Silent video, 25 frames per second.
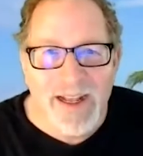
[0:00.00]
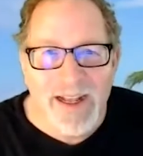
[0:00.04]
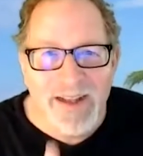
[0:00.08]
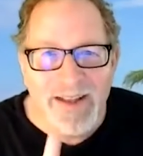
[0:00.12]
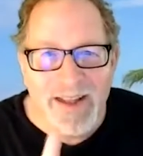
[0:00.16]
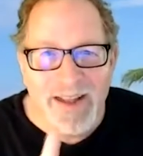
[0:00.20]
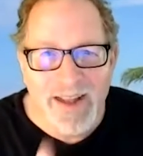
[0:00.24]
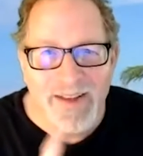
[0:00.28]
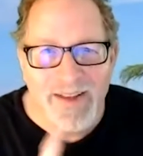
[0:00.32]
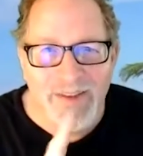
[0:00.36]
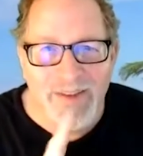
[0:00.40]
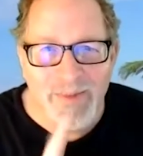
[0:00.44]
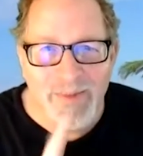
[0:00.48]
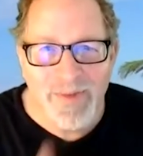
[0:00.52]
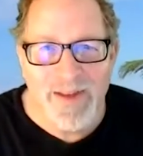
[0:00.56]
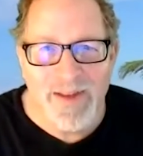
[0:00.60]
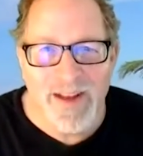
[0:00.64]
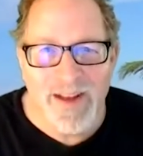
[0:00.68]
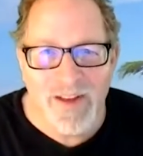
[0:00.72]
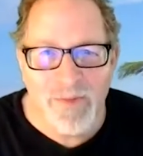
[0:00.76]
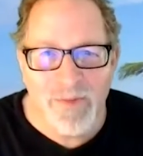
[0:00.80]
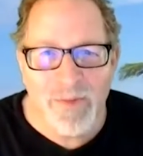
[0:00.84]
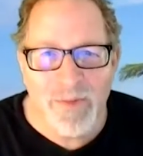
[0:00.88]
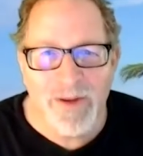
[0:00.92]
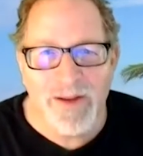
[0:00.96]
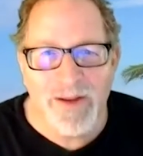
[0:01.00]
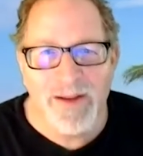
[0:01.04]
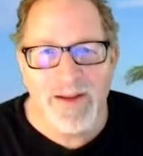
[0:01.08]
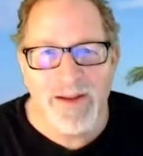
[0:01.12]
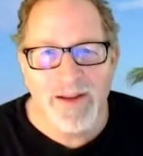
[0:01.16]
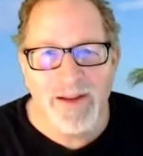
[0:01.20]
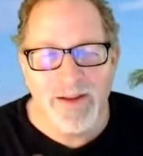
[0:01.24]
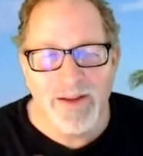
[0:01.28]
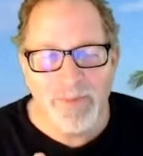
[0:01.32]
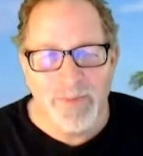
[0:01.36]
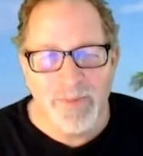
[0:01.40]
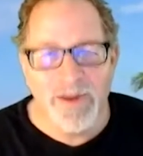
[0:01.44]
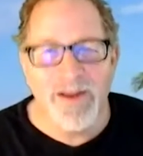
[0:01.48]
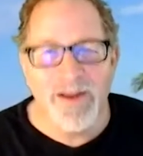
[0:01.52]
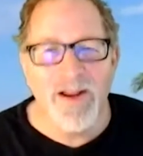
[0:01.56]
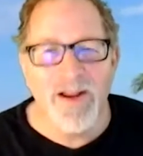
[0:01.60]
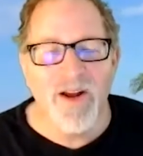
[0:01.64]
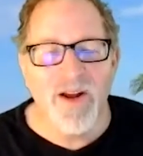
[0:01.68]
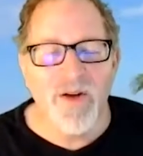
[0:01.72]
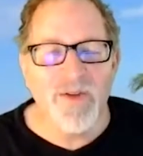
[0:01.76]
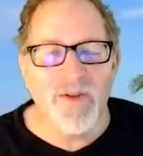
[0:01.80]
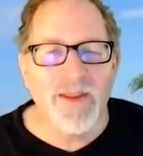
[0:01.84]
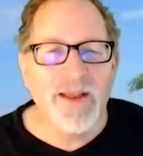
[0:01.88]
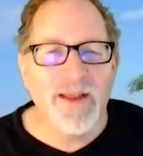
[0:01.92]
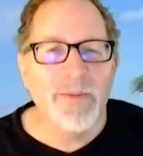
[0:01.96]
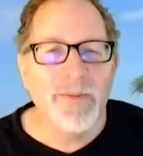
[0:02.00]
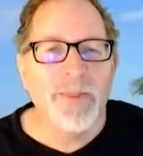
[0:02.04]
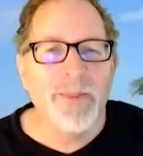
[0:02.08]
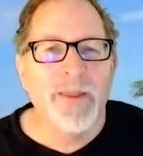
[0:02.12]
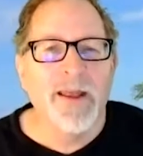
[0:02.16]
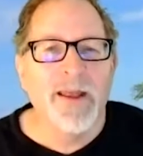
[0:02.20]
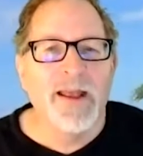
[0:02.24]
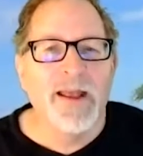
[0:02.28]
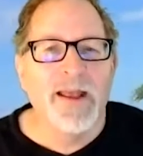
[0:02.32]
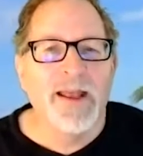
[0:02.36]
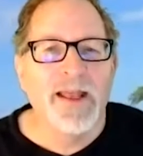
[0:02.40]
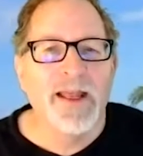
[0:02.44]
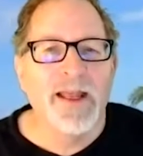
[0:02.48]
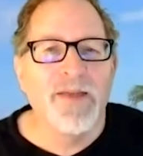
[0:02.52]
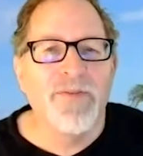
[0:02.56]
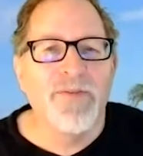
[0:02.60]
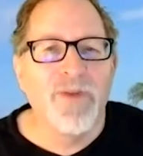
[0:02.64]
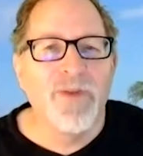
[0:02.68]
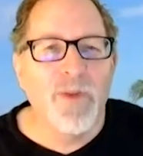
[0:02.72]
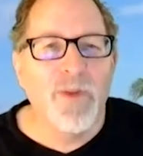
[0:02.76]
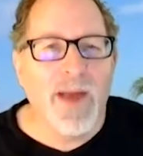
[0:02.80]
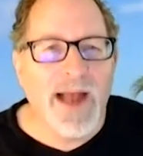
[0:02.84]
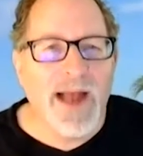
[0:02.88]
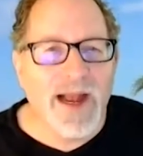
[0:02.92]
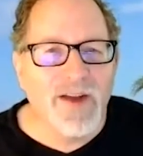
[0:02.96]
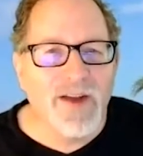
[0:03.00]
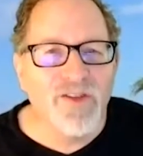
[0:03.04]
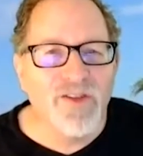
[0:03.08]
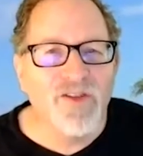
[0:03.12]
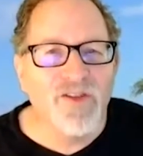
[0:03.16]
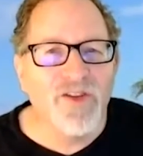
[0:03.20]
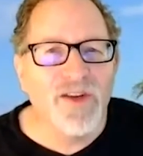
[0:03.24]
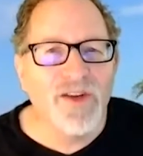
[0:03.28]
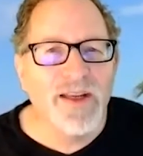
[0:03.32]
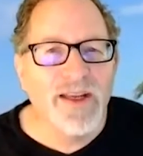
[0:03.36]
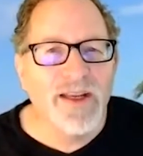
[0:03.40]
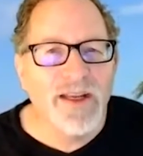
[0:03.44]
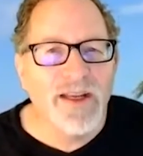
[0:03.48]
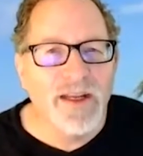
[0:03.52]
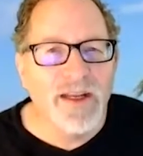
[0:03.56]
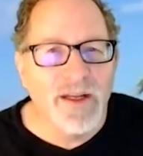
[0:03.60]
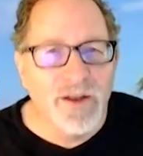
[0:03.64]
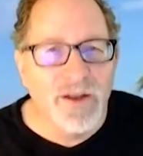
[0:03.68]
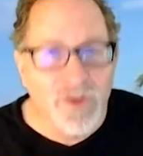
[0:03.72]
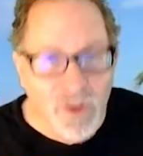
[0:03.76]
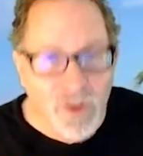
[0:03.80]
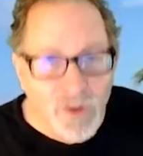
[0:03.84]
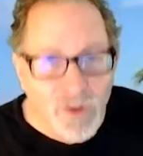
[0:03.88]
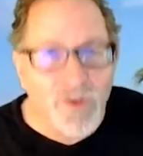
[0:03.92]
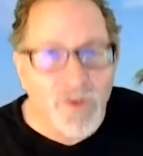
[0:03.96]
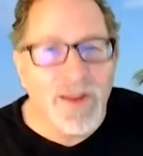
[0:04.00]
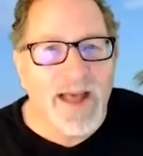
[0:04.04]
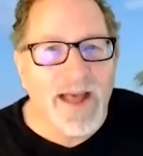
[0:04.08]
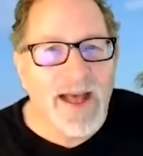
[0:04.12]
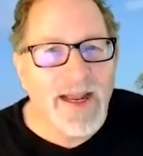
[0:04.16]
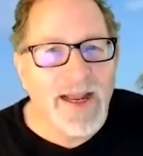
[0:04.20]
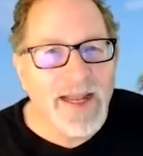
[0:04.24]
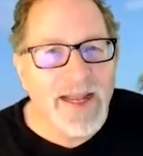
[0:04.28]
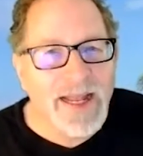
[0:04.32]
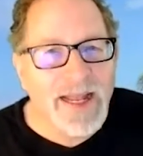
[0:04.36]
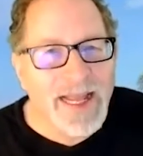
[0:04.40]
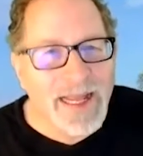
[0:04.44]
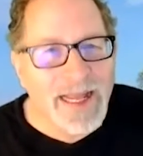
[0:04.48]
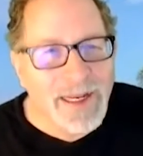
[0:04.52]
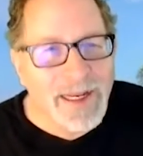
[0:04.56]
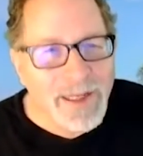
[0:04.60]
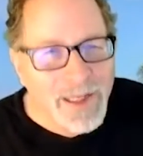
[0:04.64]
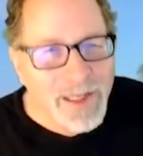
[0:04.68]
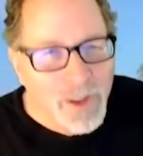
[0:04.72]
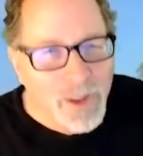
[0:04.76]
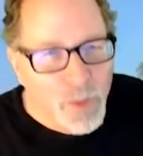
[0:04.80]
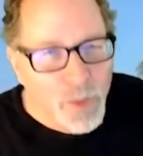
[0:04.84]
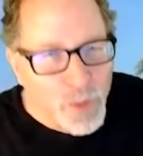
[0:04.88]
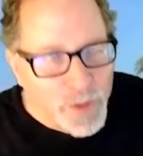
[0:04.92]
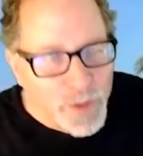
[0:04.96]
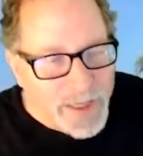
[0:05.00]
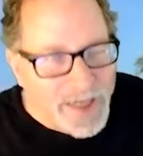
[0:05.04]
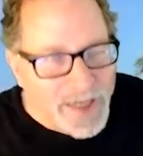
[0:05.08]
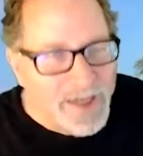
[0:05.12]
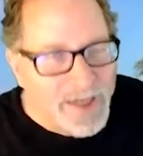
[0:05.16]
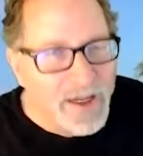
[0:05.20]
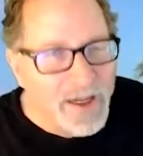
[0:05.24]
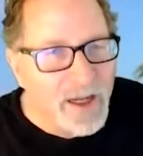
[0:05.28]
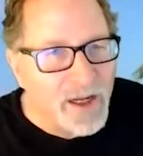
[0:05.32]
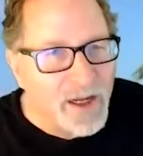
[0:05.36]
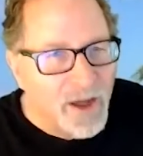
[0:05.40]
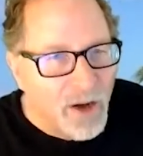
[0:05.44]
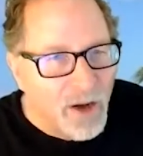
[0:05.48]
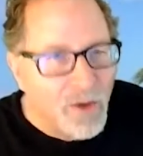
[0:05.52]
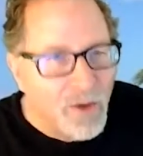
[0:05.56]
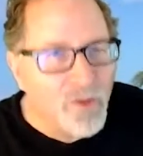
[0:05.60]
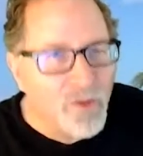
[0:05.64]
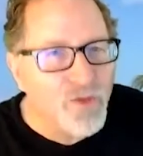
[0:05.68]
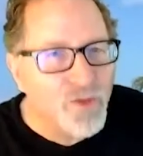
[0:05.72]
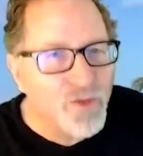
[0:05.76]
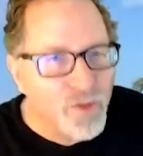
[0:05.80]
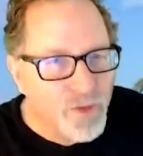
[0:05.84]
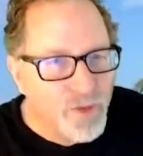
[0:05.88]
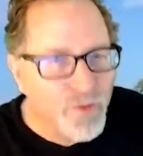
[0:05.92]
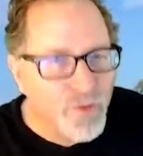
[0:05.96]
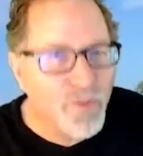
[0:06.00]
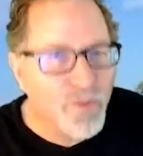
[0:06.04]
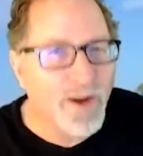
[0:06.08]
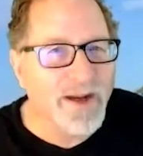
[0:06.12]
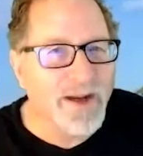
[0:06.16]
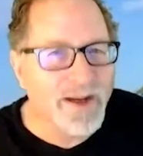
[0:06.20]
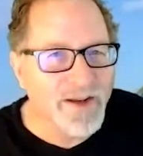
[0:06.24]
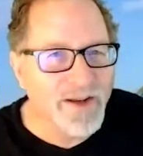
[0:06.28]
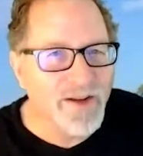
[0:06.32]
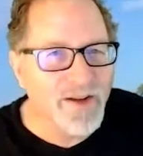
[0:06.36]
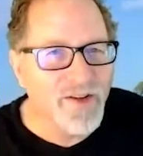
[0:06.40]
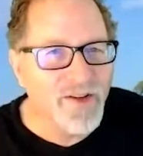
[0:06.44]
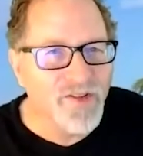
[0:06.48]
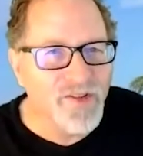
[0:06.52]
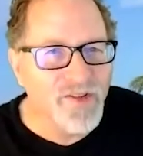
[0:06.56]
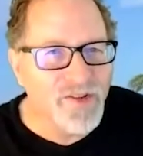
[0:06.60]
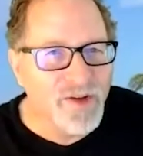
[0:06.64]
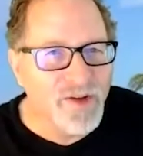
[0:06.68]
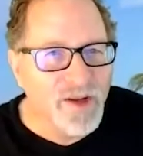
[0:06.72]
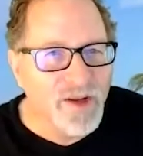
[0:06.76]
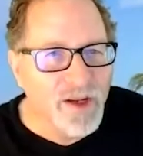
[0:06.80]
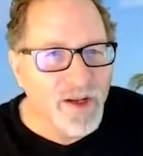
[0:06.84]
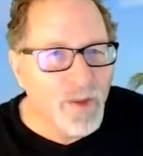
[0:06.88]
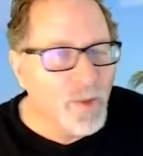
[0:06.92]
case, case be, be known that if you actually do that and create a culture of recognition,